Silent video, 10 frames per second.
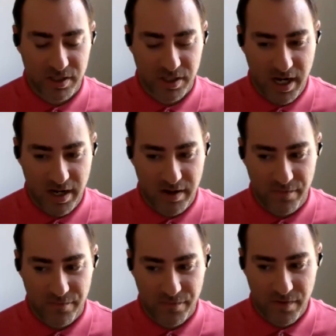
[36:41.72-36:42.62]
kind
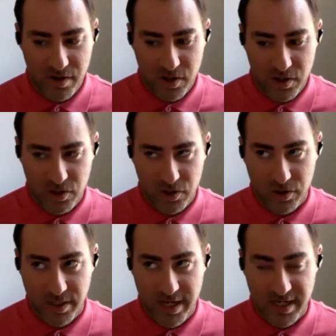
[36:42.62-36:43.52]
of
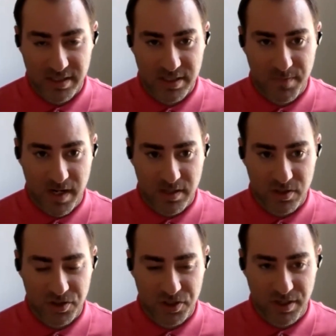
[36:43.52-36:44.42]
get
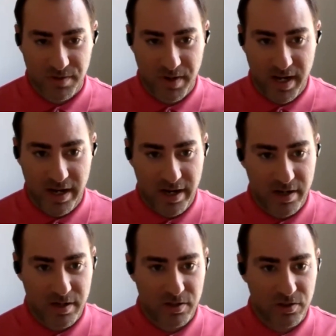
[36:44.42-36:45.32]
sponsorship
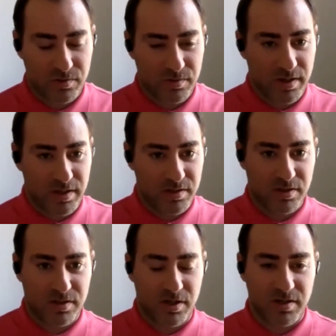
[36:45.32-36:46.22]
and
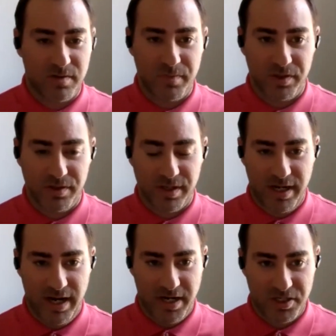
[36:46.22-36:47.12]
start to build the
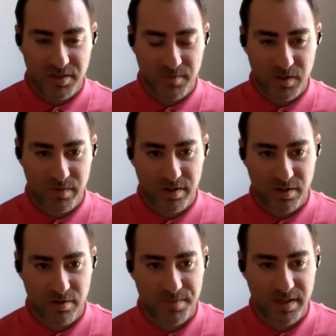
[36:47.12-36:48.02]
connections between the
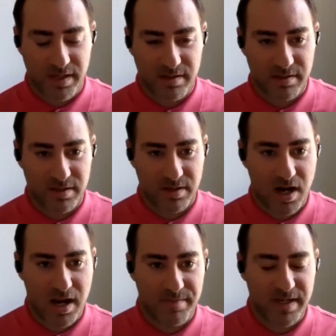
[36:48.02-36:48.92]
groups I
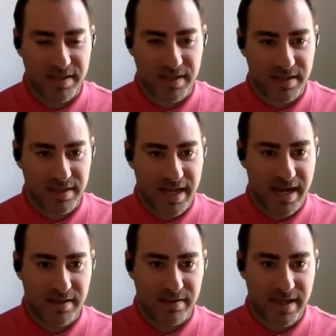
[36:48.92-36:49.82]
described, I think
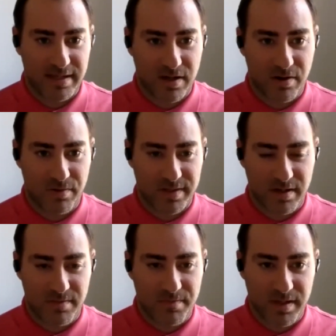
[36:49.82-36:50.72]
that that's always going
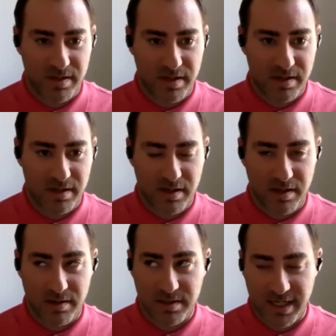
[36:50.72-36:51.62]
to be
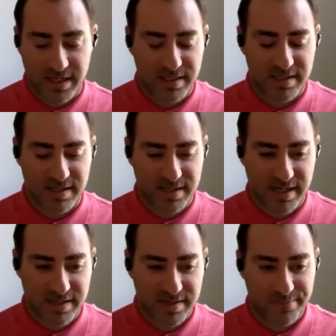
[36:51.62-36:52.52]
a ticket to
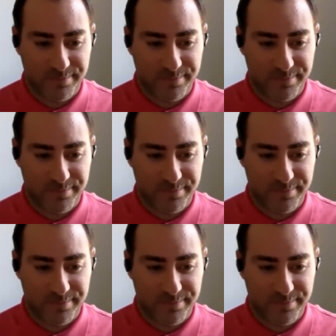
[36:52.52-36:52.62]
success.